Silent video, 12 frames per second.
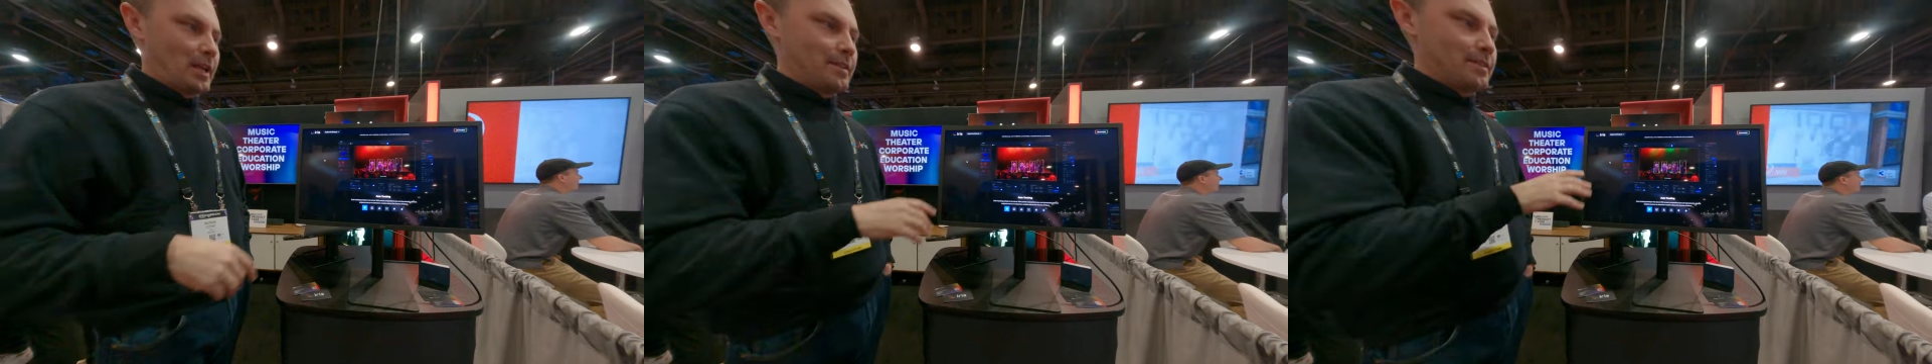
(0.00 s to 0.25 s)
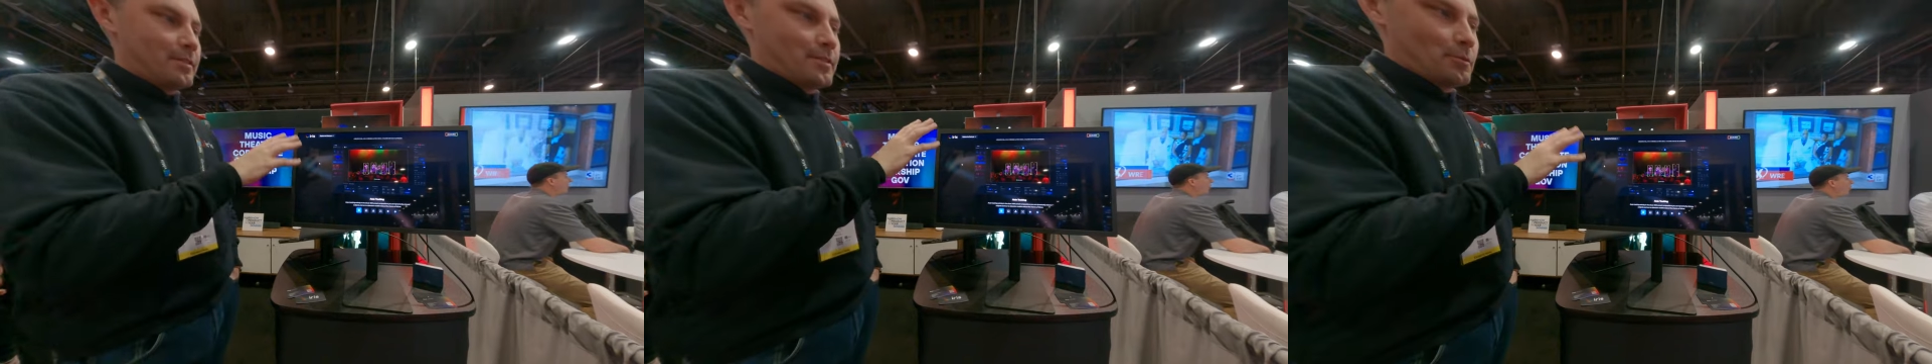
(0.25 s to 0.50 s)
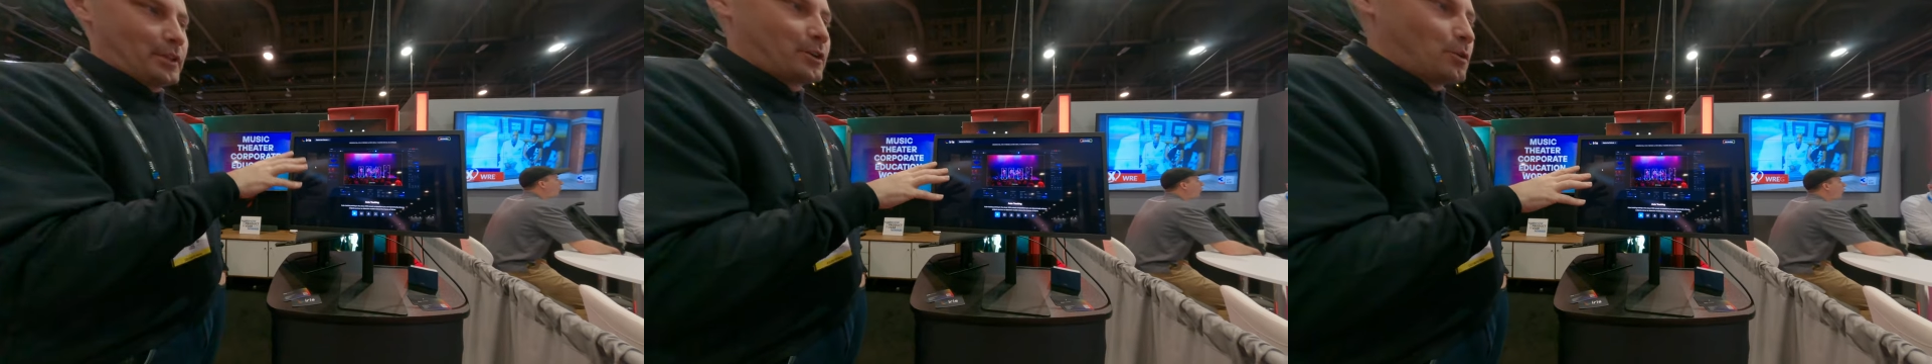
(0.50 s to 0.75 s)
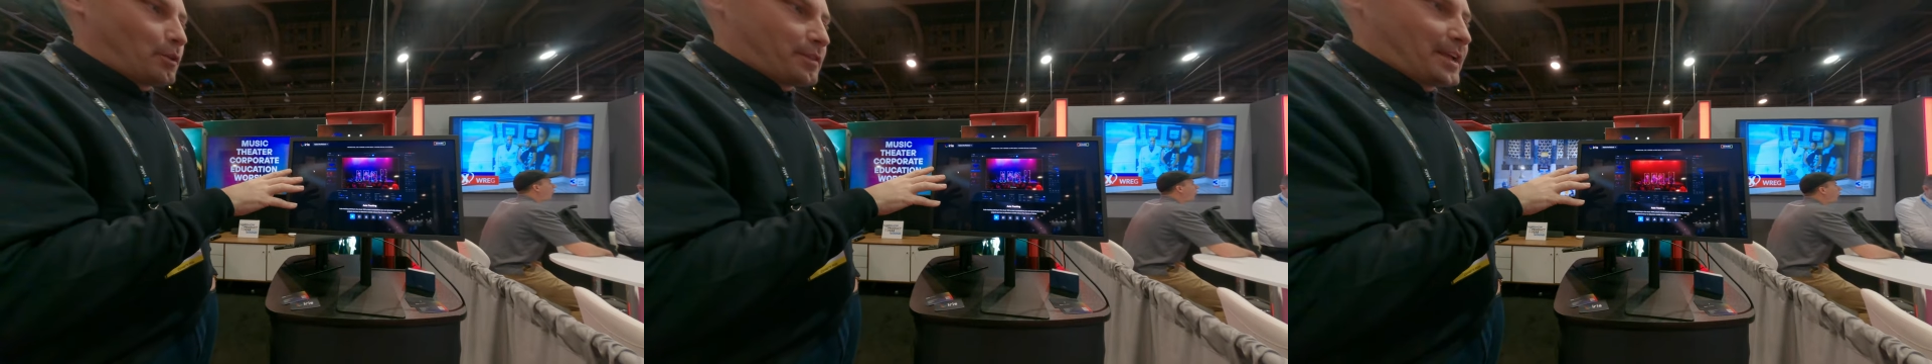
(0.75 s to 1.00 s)
and the really
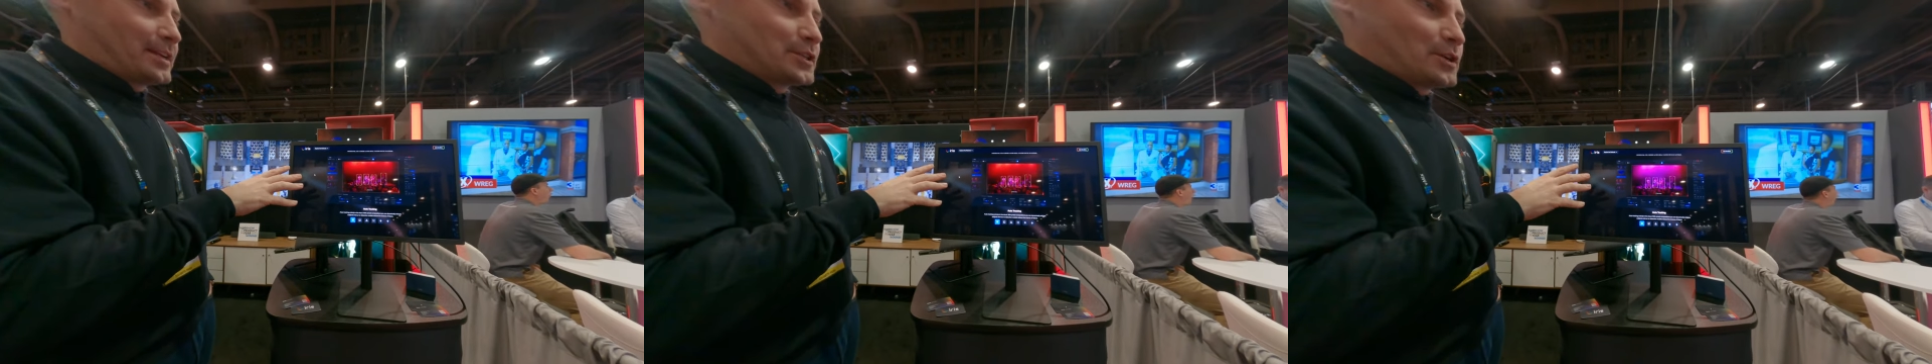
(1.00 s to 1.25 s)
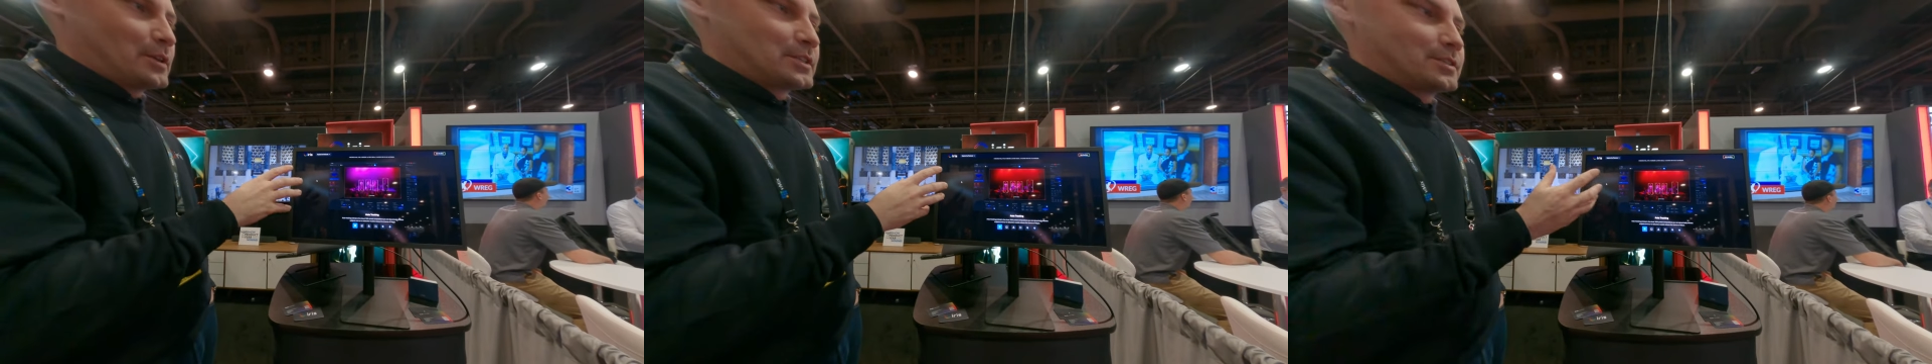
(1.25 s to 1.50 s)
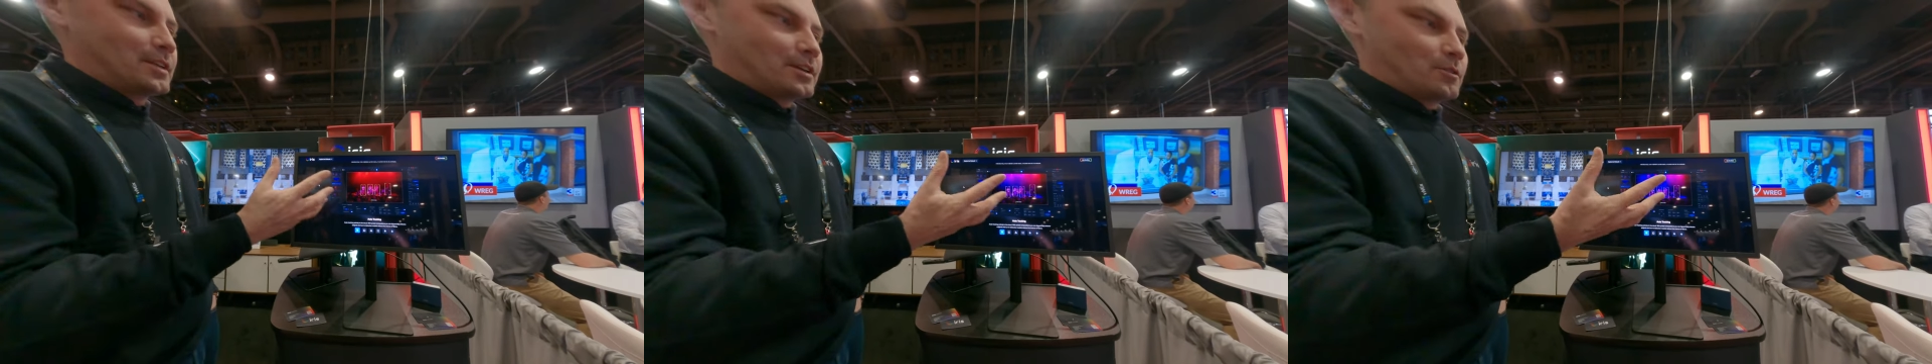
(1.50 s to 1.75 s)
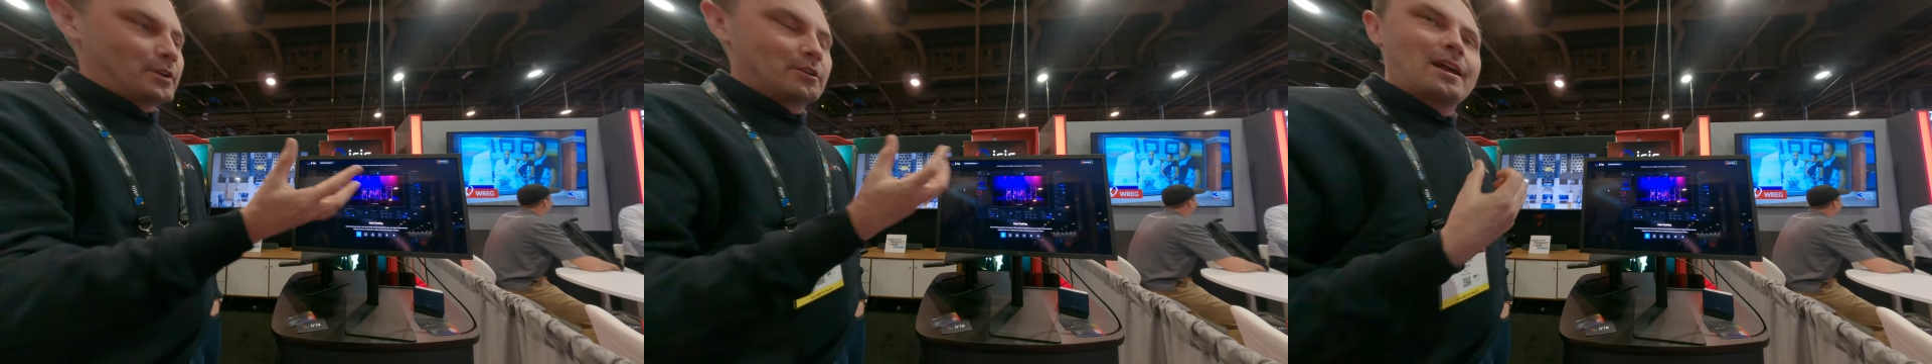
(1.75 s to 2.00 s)
cool thing too is
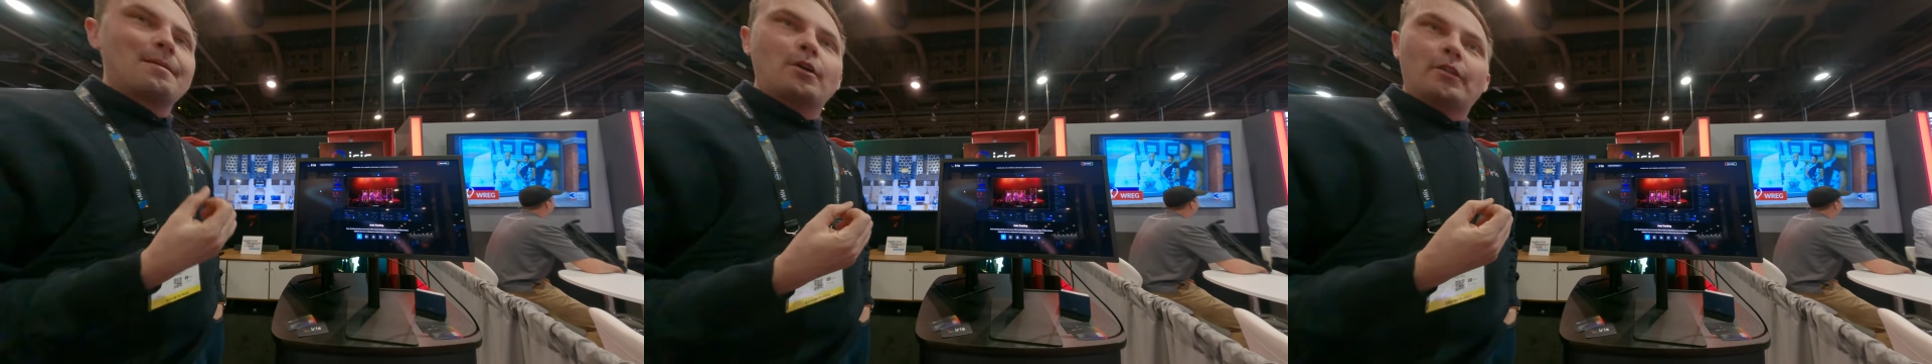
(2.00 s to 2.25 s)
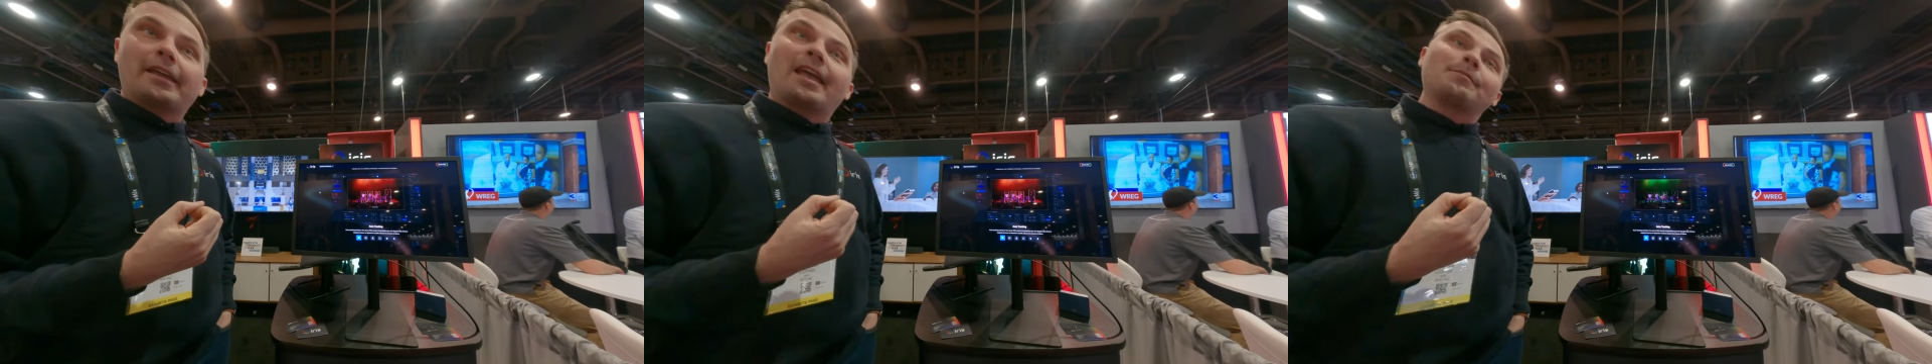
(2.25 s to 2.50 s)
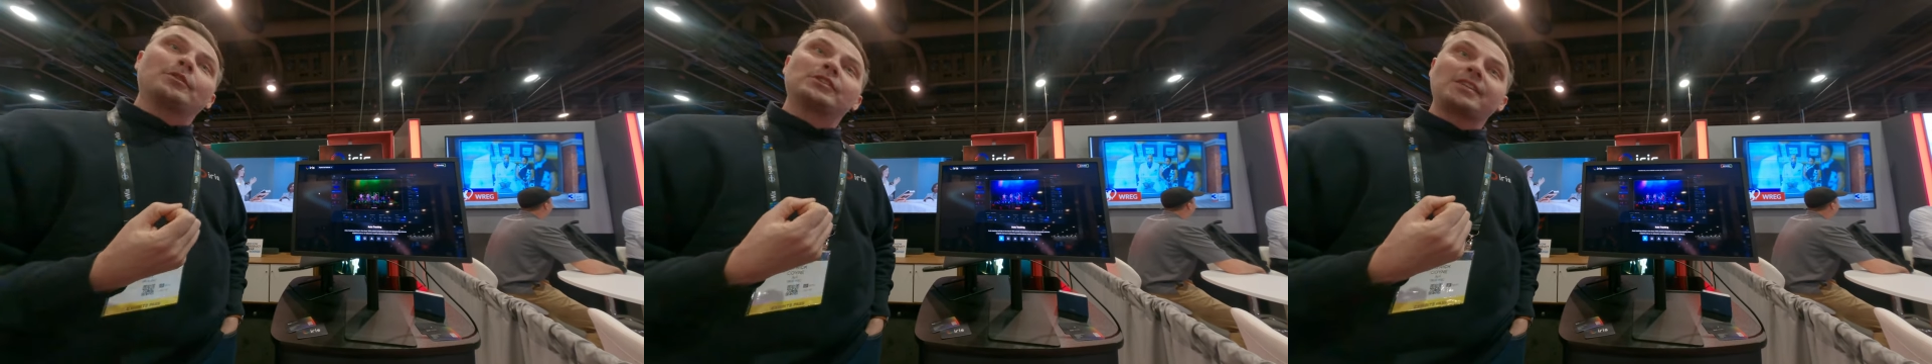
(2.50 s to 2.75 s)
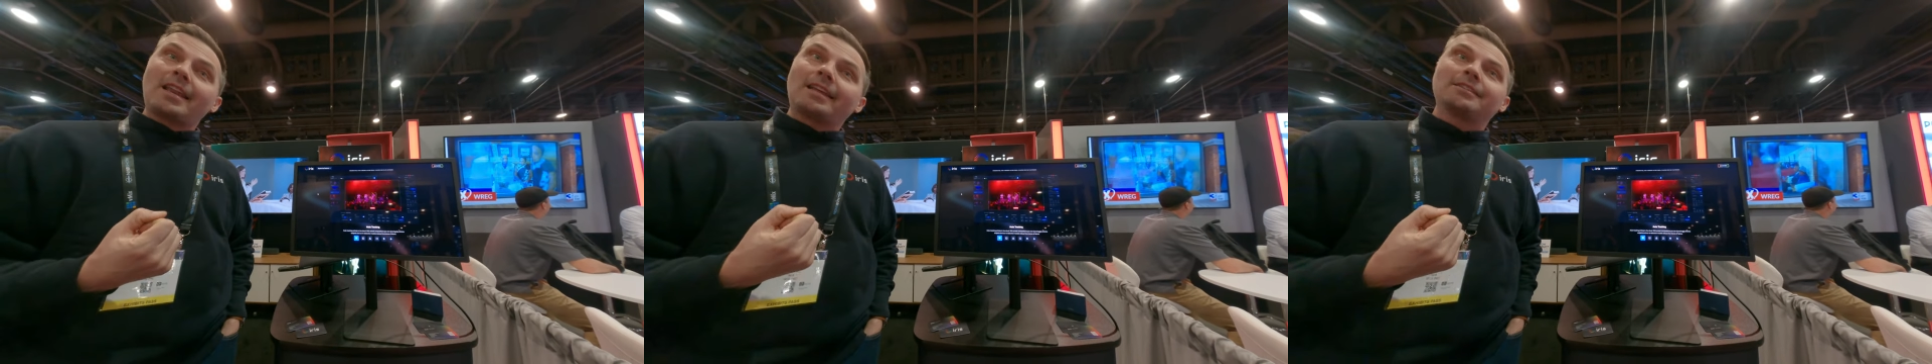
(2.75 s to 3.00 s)
we grab all the camera
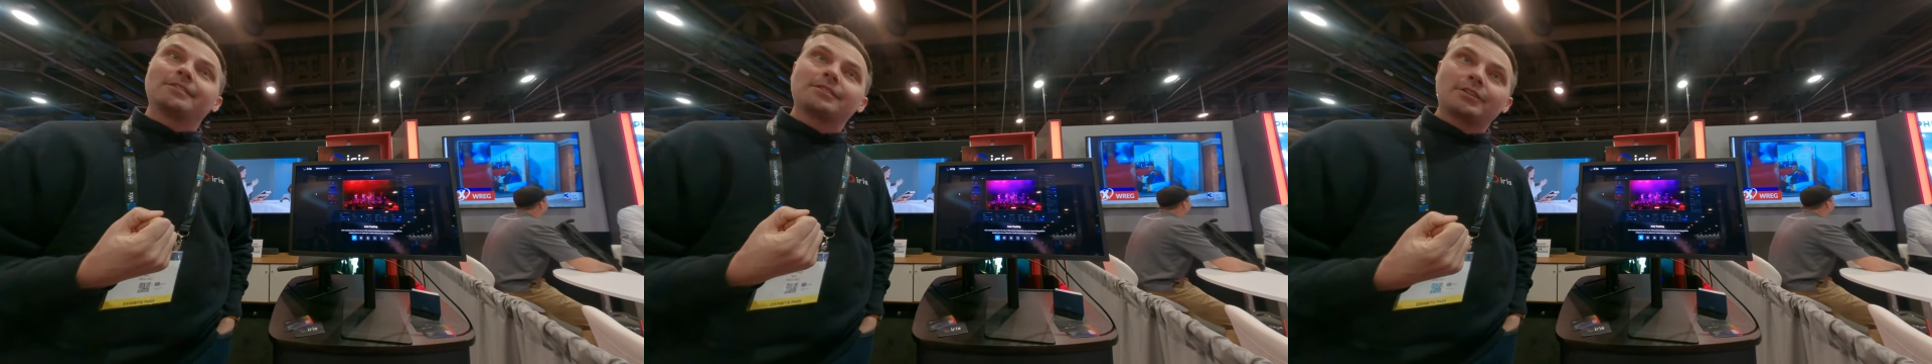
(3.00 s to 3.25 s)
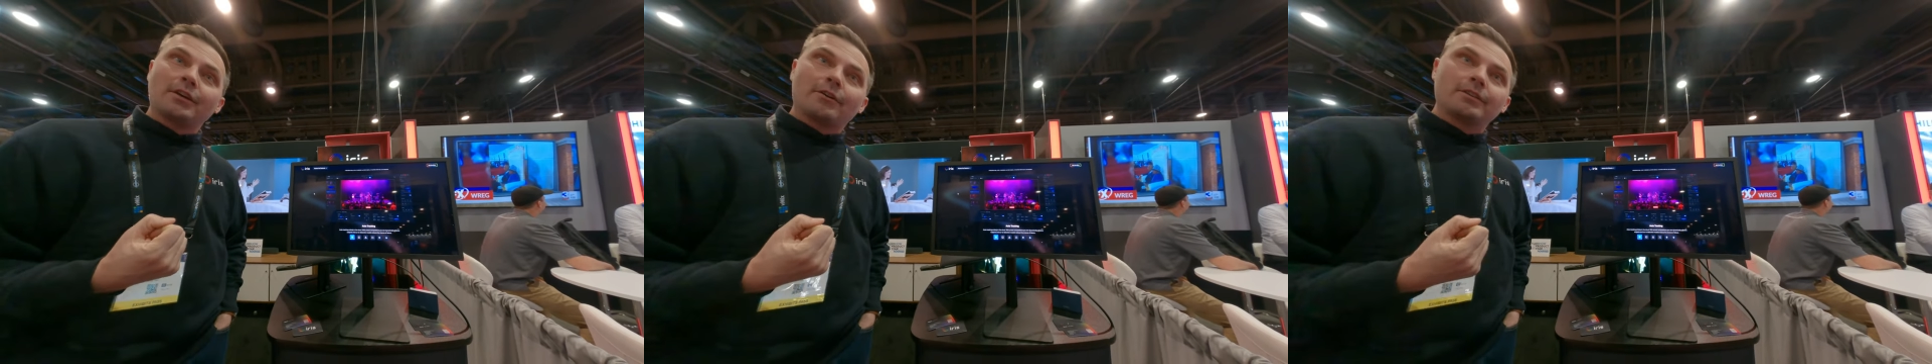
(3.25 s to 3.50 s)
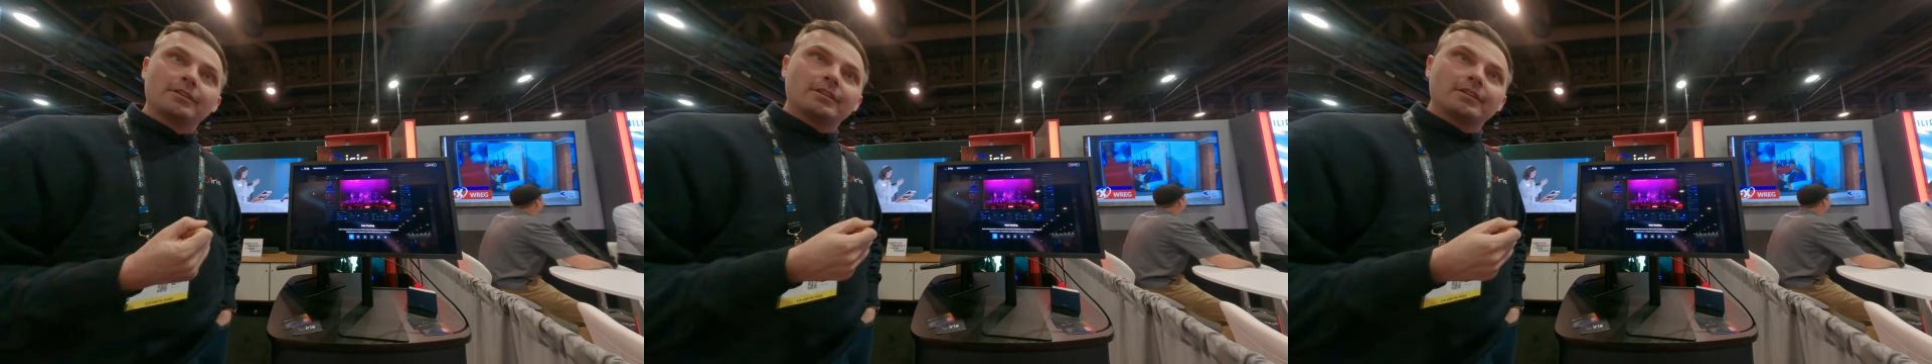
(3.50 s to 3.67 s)
settings too.